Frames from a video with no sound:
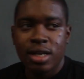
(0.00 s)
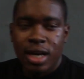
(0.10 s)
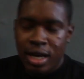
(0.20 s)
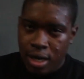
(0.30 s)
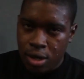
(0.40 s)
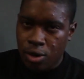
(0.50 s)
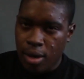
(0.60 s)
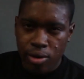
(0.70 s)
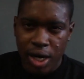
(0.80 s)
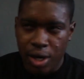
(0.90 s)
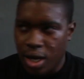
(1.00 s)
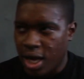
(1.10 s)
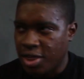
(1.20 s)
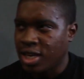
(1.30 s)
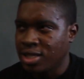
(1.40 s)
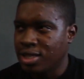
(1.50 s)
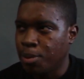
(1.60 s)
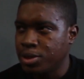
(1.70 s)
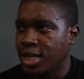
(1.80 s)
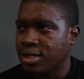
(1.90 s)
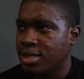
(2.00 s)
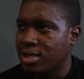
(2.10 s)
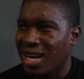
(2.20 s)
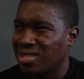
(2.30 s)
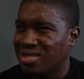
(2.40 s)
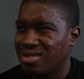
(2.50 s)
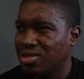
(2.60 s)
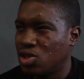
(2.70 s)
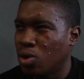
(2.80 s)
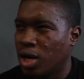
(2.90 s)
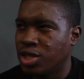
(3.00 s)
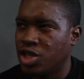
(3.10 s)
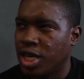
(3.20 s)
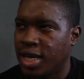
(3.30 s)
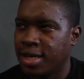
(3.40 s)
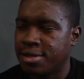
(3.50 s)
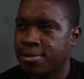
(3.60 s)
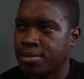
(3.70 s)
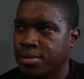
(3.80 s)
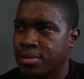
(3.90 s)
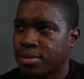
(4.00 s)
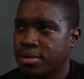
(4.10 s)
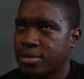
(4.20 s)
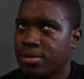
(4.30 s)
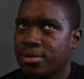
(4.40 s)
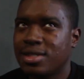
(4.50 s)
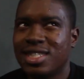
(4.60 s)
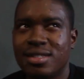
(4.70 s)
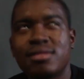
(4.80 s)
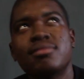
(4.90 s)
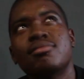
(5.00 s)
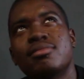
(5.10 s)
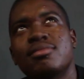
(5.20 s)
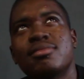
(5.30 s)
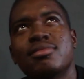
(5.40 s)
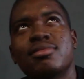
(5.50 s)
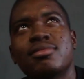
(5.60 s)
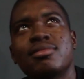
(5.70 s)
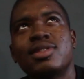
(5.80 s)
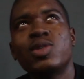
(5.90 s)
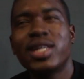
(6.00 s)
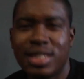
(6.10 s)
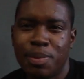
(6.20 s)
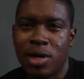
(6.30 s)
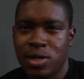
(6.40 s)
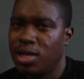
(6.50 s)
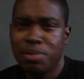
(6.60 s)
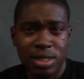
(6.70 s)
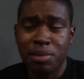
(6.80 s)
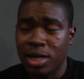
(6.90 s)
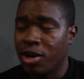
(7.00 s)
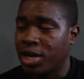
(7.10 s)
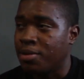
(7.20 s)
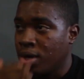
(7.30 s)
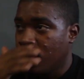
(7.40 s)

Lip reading: and I'll go up, and I think the top set is like 220 pounds, something around there.